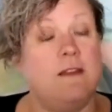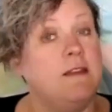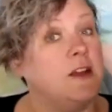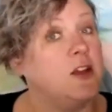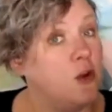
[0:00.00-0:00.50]

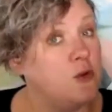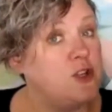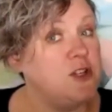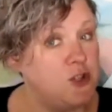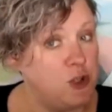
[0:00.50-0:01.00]
the
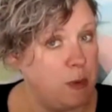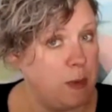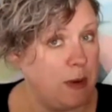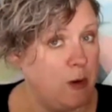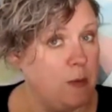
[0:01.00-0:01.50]
coaching
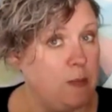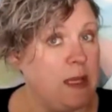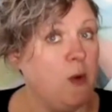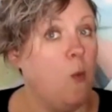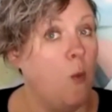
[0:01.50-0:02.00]
superpower
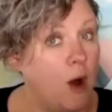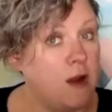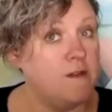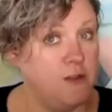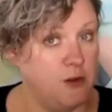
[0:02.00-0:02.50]
being
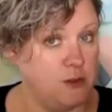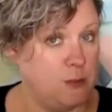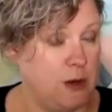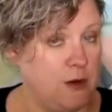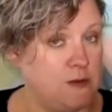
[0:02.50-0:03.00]
one of those
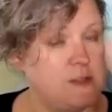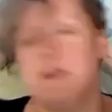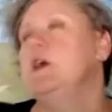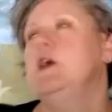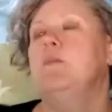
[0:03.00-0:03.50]
parts.
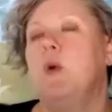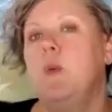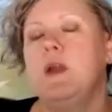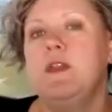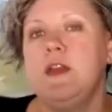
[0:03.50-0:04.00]
But
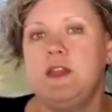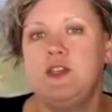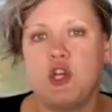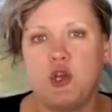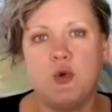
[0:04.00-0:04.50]
what are the
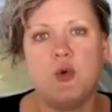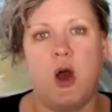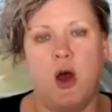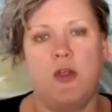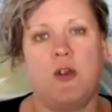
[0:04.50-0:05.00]
2
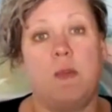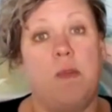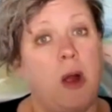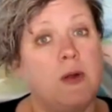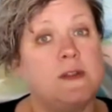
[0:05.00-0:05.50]
other
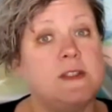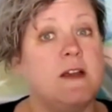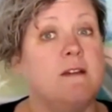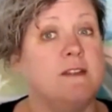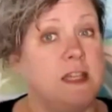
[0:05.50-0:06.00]
parts
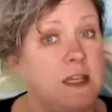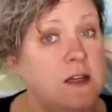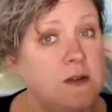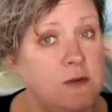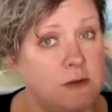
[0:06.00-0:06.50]
of
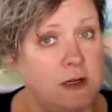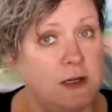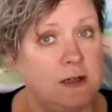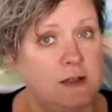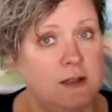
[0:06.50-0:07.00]
you
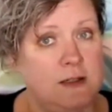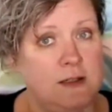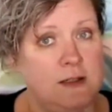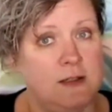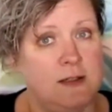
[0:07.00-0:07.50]

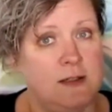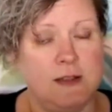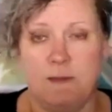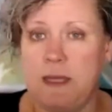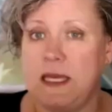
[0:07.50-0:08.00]

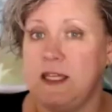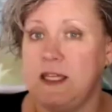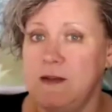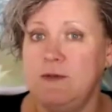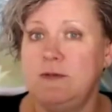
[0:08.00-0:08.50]
that make
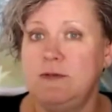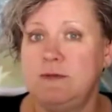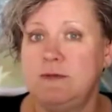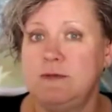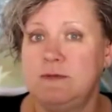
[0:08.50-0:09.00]
you
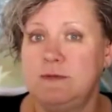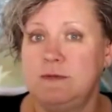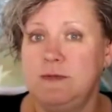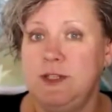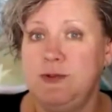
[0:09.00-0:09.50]

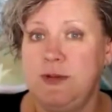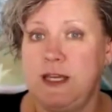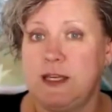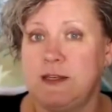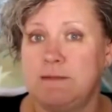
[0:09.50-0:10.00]

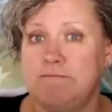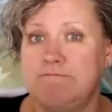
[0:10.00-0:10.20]
unique?